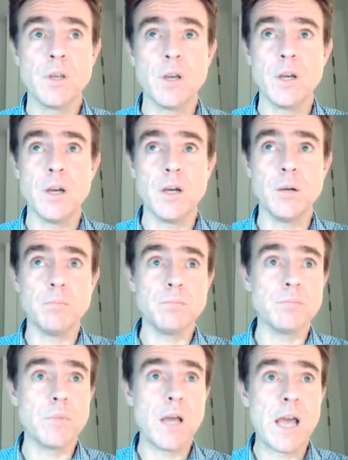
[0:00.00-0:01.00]
and
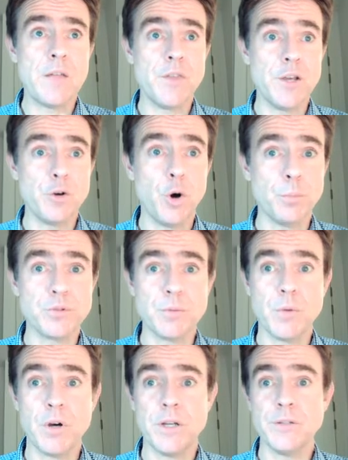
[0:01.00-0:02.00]
then
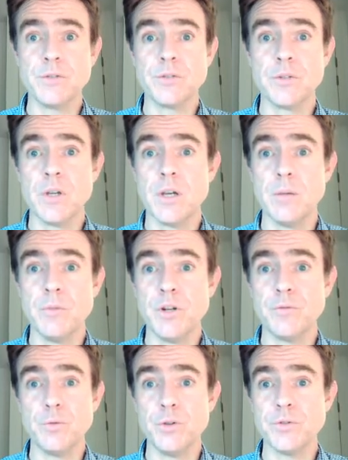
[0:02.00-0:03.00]
optimize, in
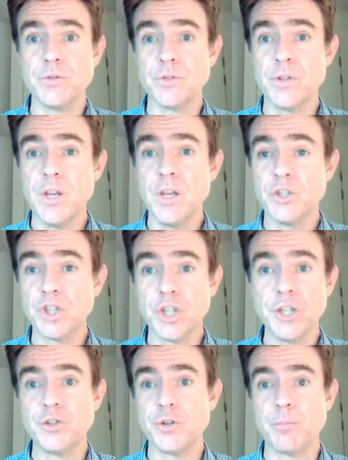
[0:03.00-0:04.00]
other words,
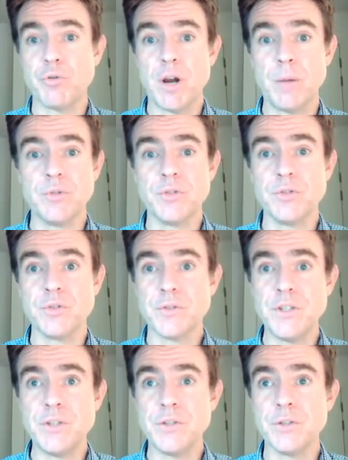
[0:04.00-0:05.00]
change the parameters
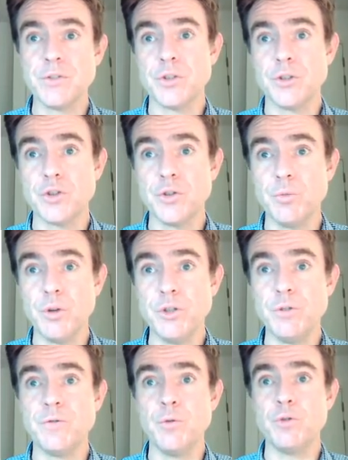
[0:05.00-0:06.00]
theta such that when you
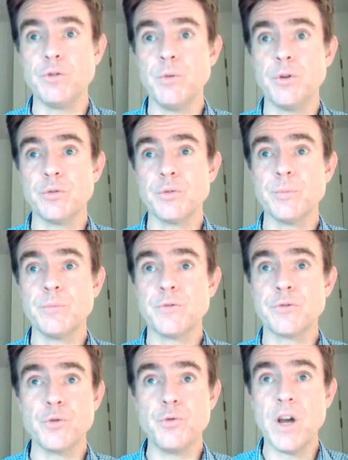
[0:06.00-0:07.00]
forward model them
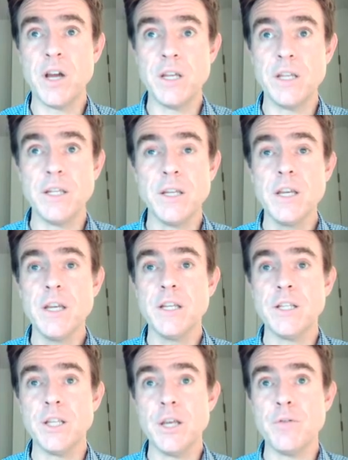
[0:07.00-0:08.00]
through A,
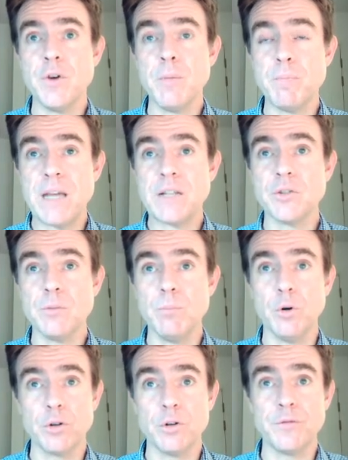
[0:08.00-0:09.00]
give a better
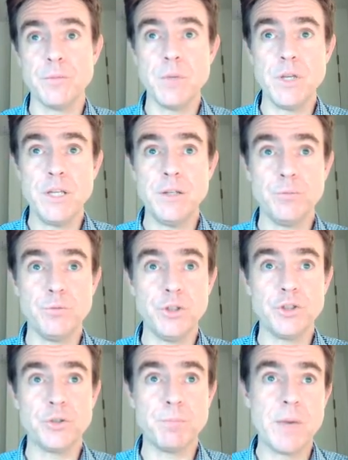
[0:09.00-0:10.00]
model of the mean,
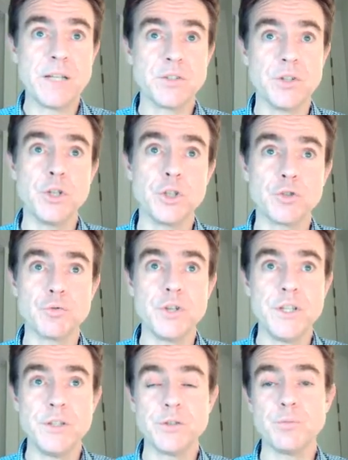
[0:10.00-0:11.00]
which better
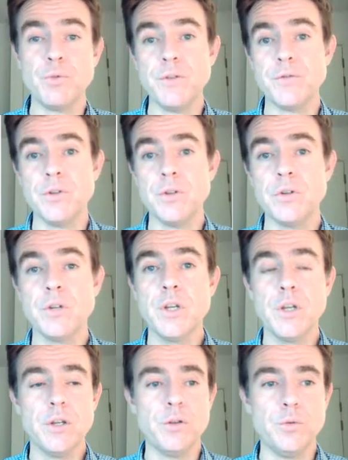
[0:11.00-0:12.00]
agrees with the
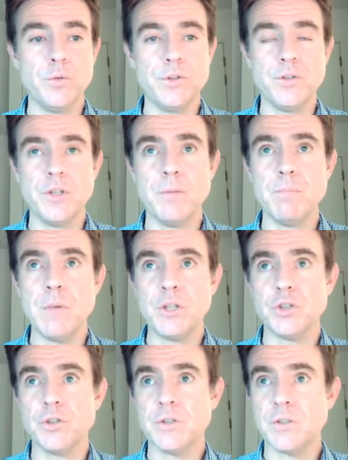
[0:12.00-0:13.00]
noisy
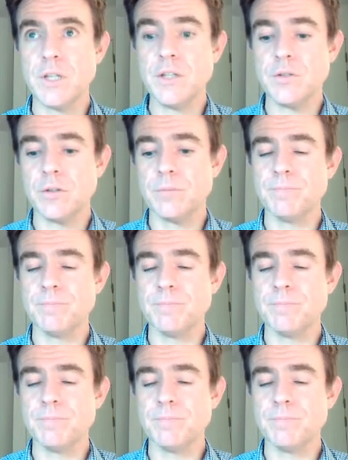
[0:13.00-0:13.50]
measured data.